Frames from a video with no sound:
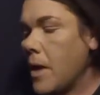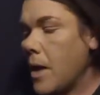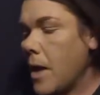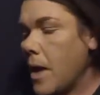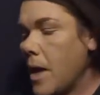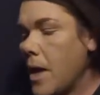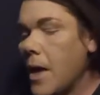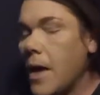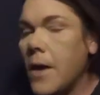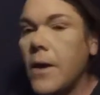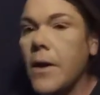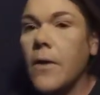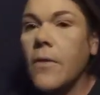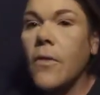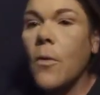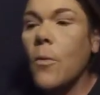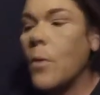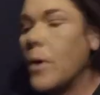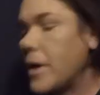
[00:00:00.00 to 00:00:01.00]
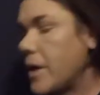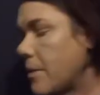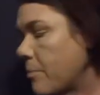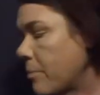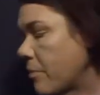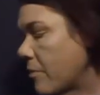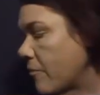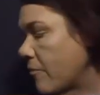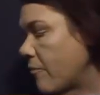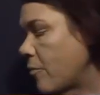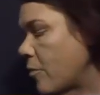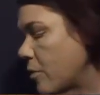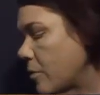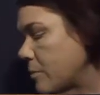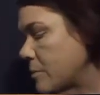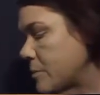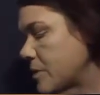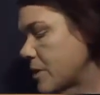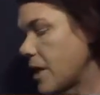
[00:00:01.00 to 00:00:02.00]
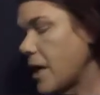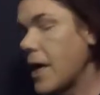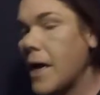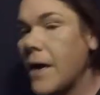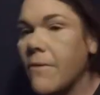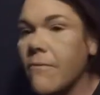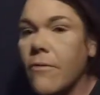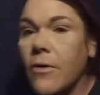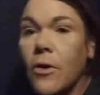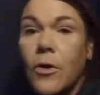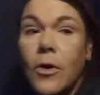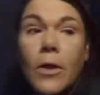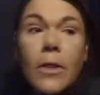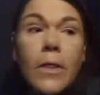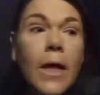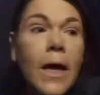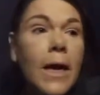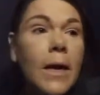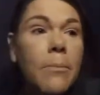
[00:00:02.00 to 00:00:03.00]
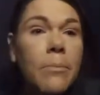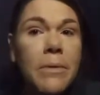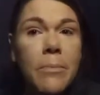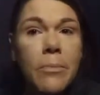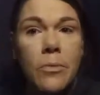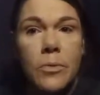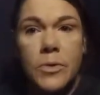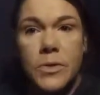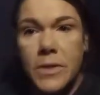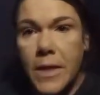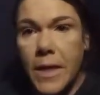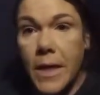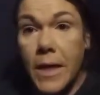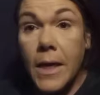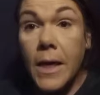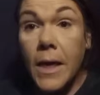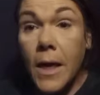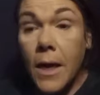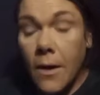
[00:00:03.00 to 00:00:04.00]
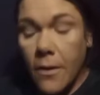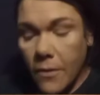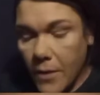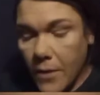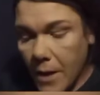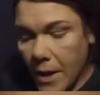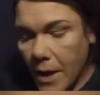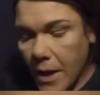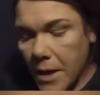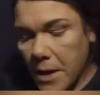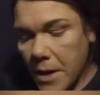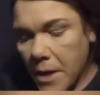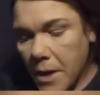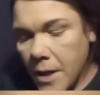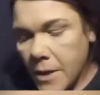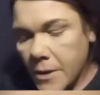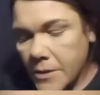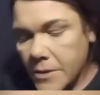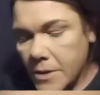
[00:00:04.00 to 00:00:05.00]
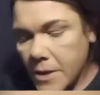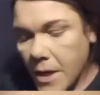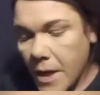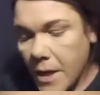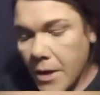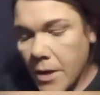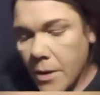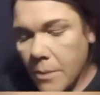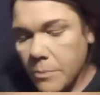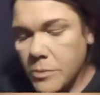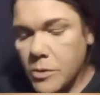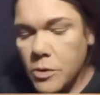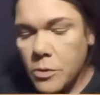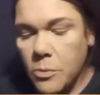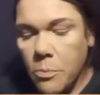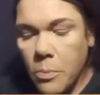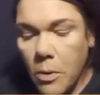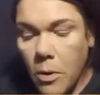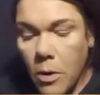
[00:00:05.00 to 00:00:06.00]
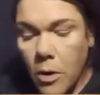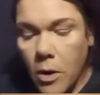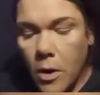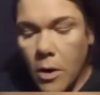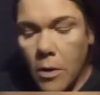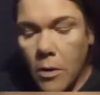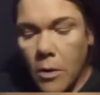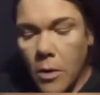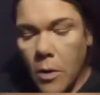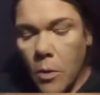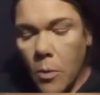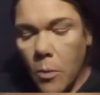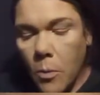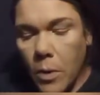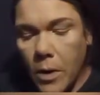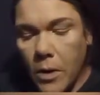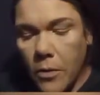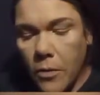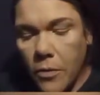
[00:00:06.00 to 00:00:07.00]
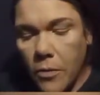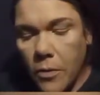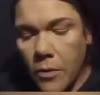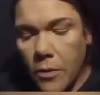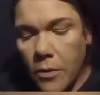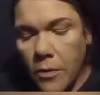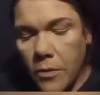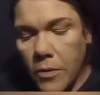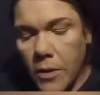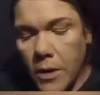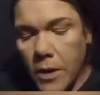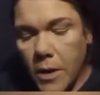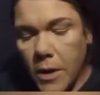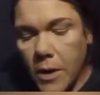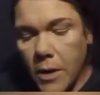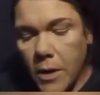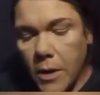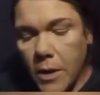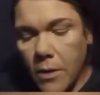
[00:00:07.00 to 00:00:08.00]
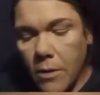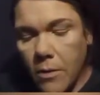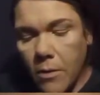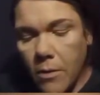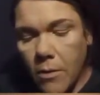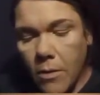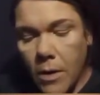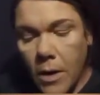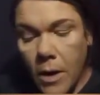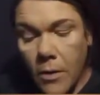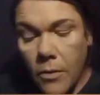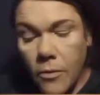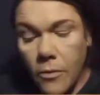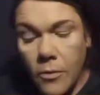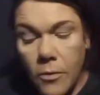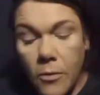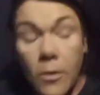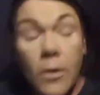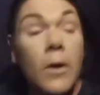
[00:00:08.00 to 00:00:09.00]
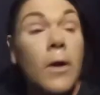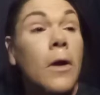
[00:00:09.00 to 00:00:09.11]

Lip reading: and the way it performs. I have heard a lot of people say that it's not up to par with the other